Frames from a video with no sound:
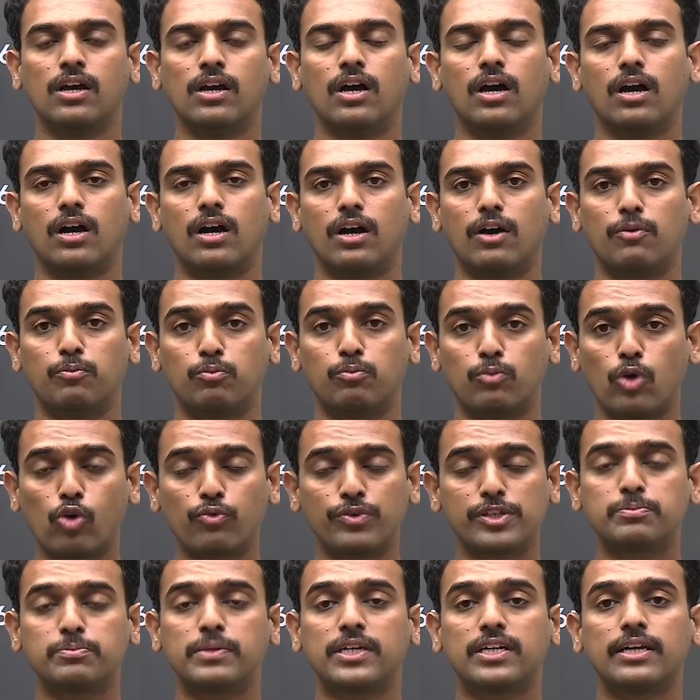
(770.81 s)

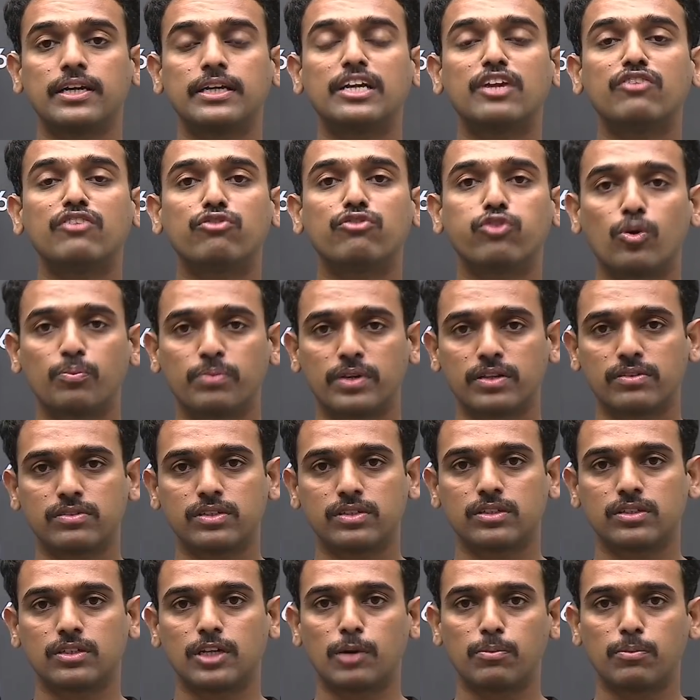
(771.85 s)
Always make an informed
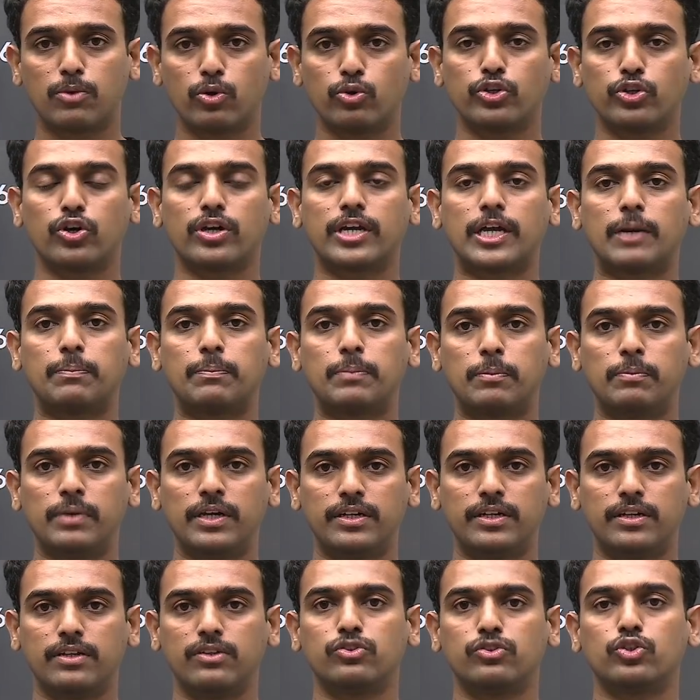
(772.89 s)
decision about your
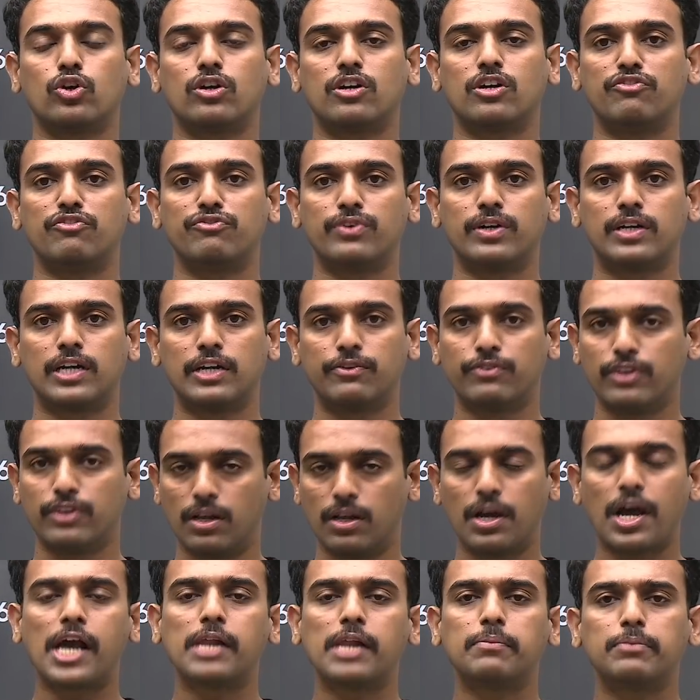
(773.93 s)
capabilities, your comfort level.
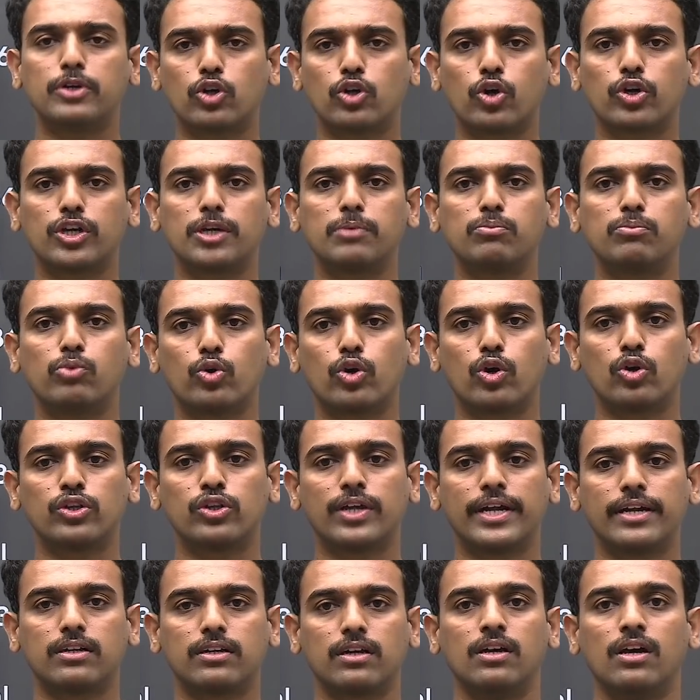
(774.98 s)
I'll be talking more on
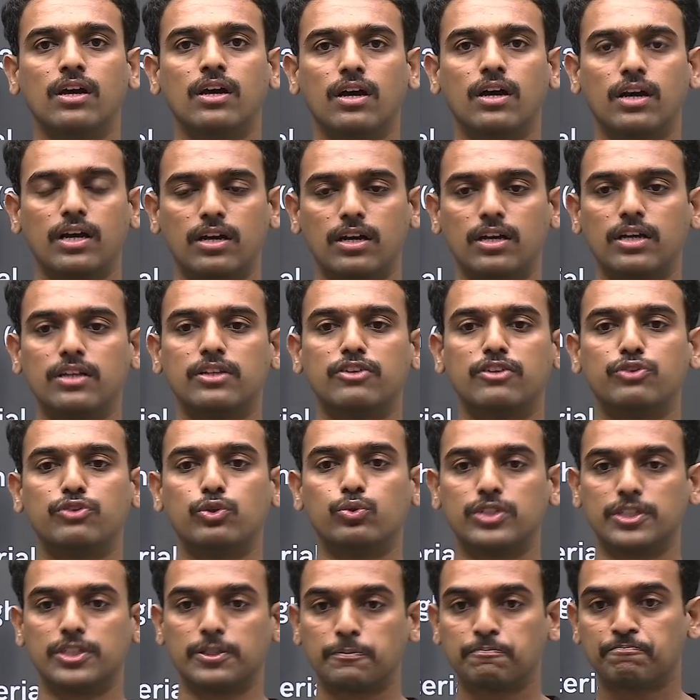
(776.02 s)
that in the
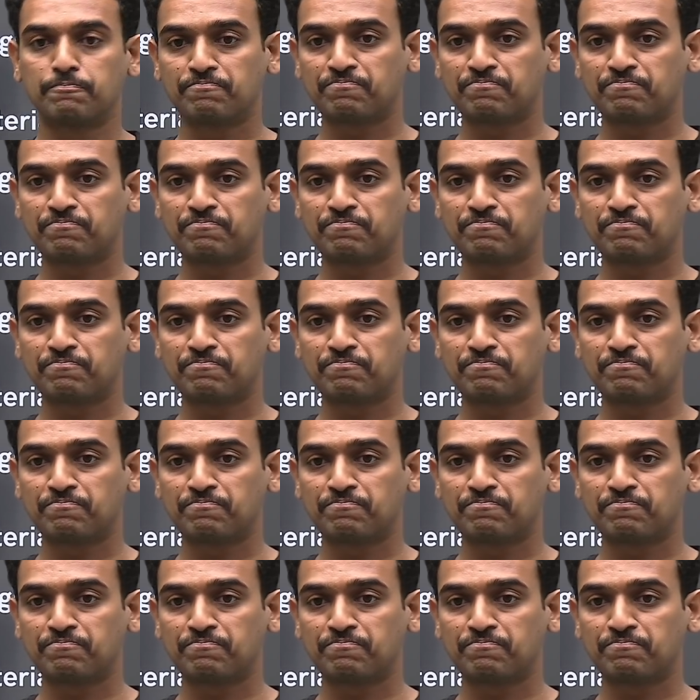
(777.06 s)
future.